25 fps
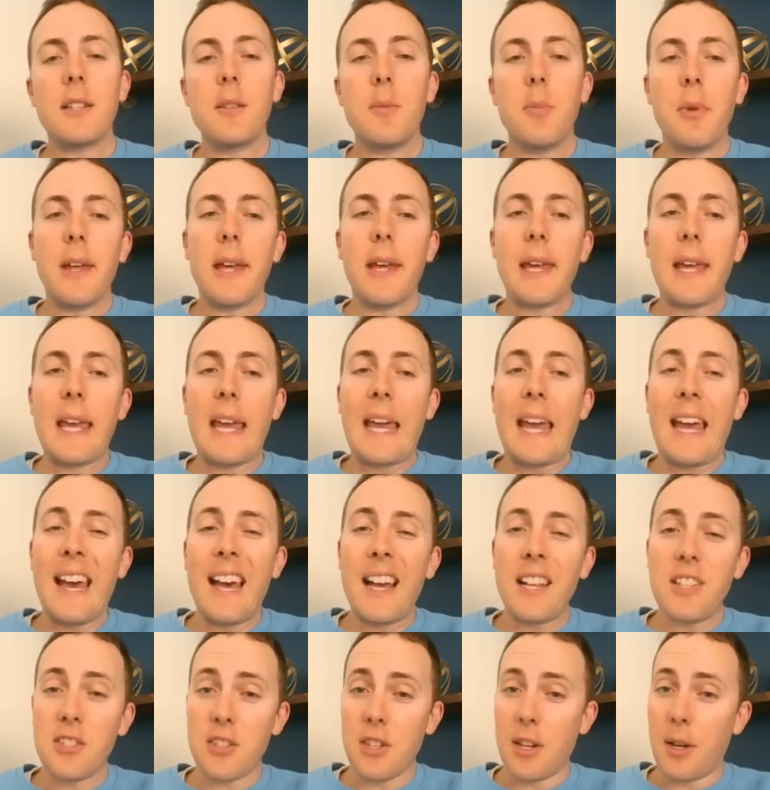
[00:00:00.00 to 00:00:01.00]
to play
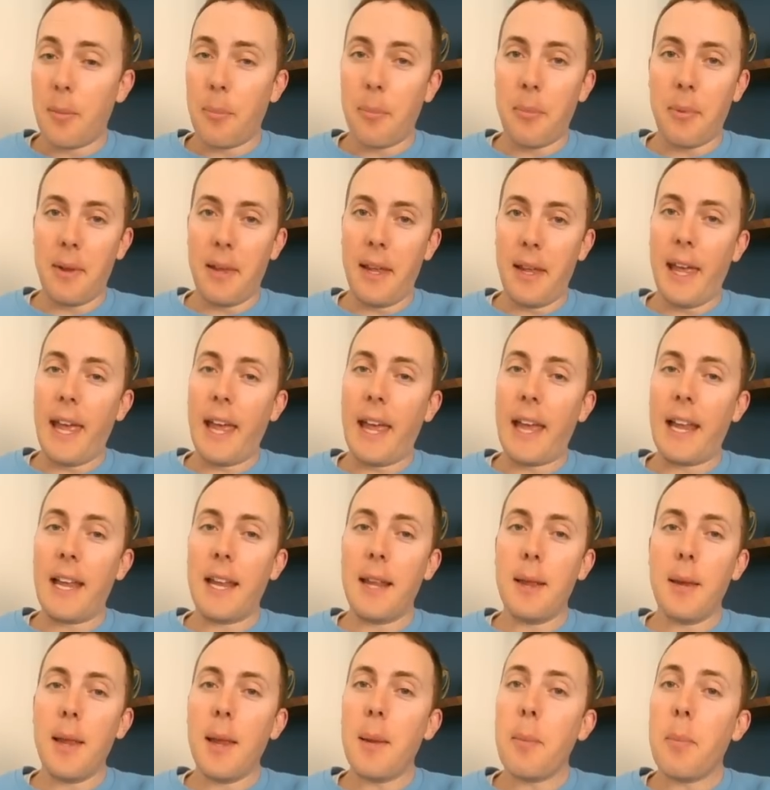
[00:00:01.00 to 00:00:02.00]
catch-up, and
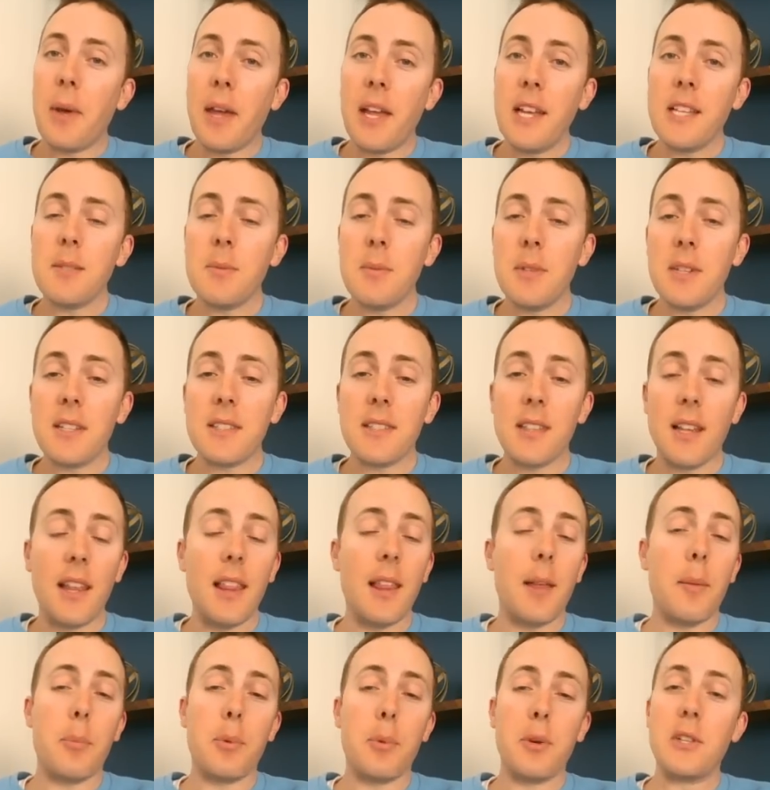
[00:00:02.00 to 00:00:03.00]
it pains me to say
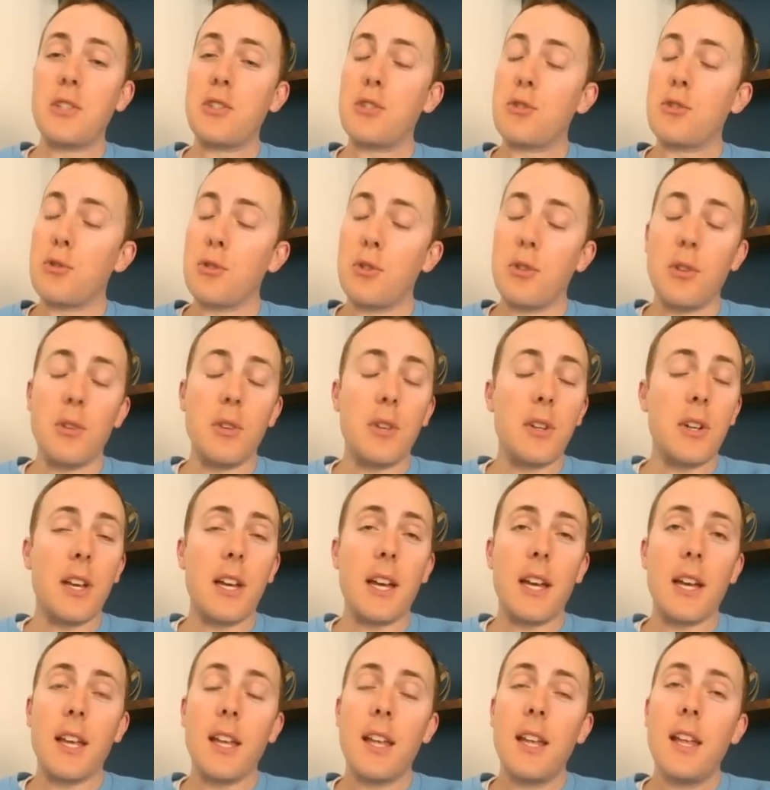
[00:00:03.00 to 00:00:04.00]
that, but it's true,
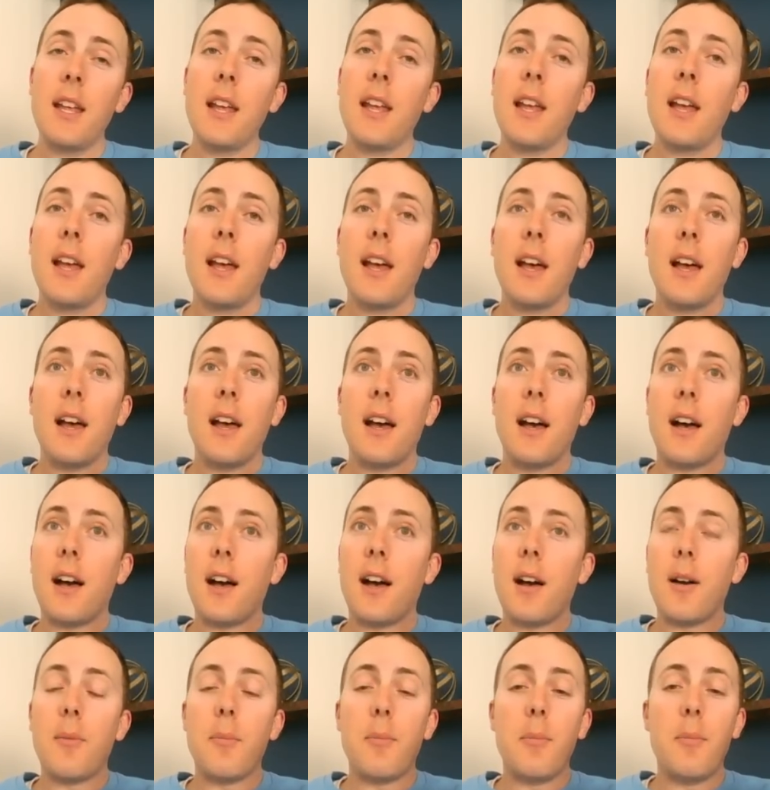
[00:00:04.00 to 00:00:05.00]
okay?
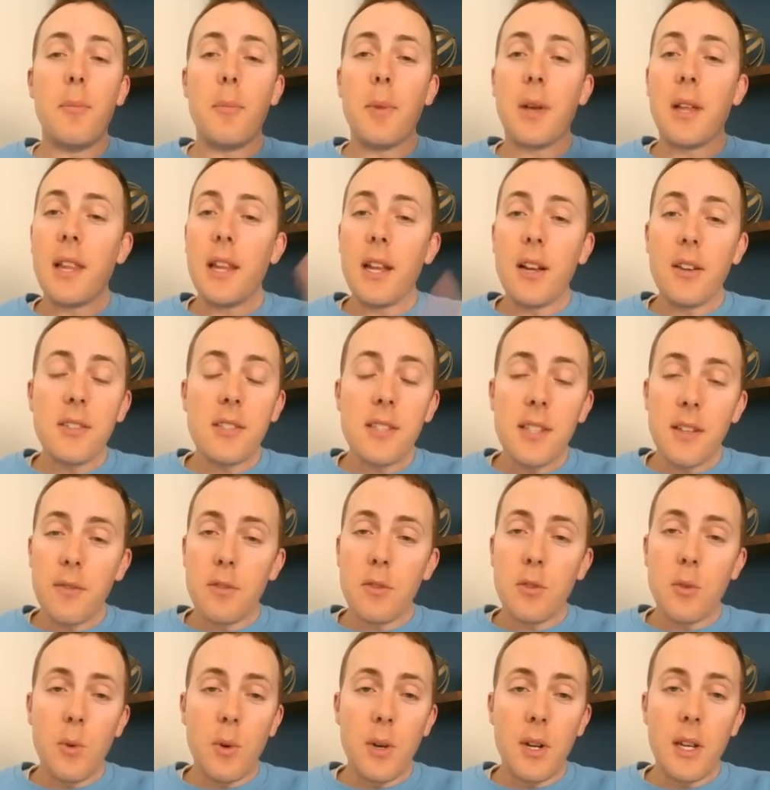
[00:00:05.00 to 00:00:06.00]
McLaren
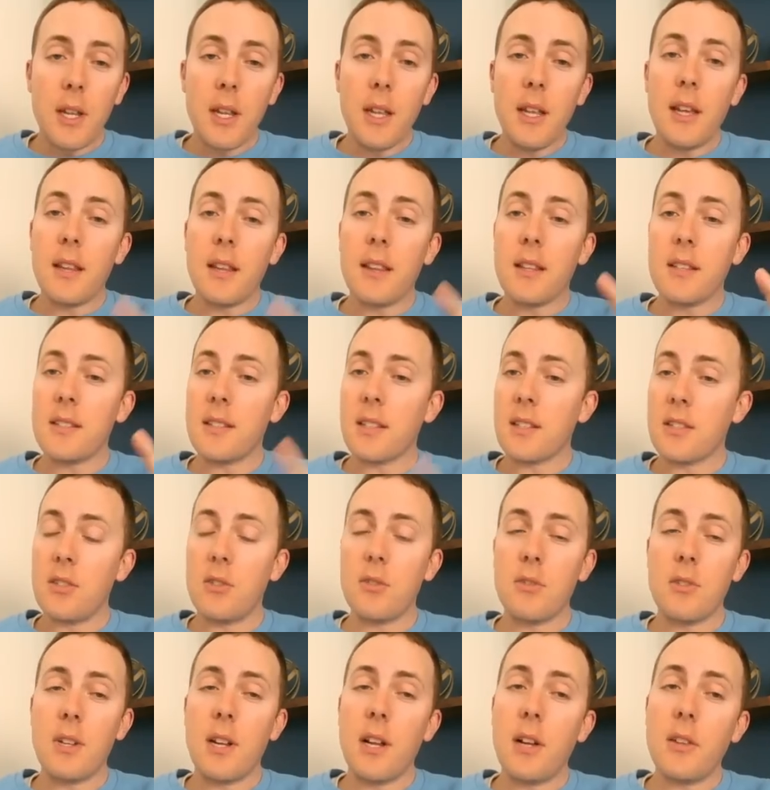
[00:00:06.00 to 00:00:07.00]
720 and the
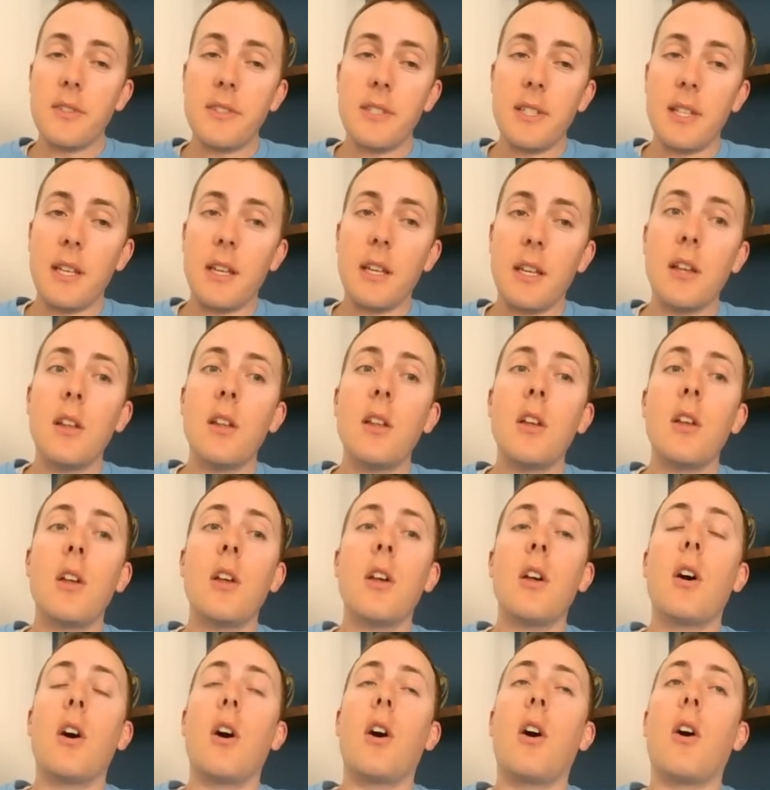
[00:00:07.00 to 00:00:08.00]
600 LT
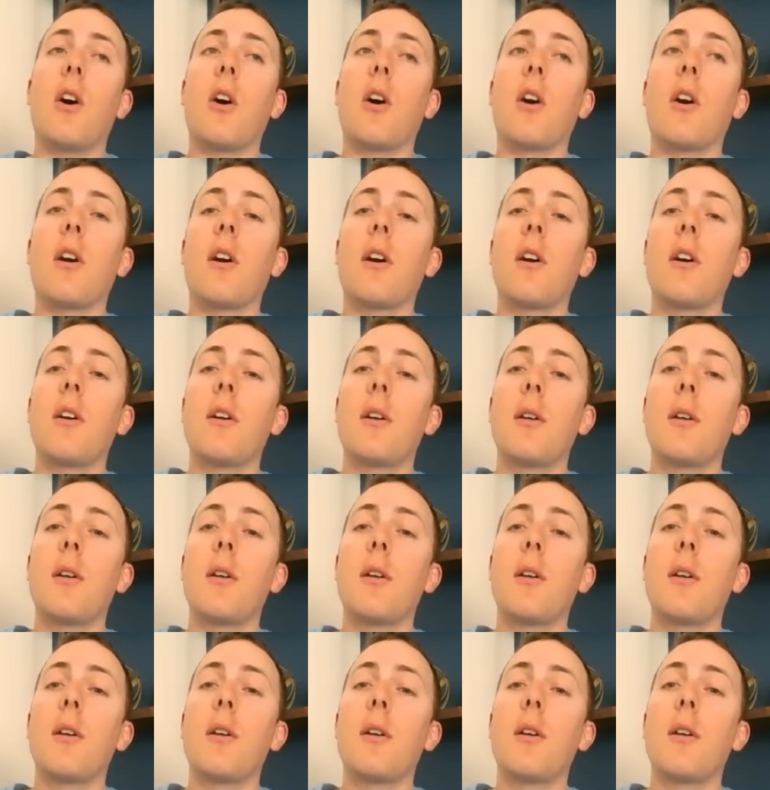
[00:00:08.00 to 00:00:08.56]
are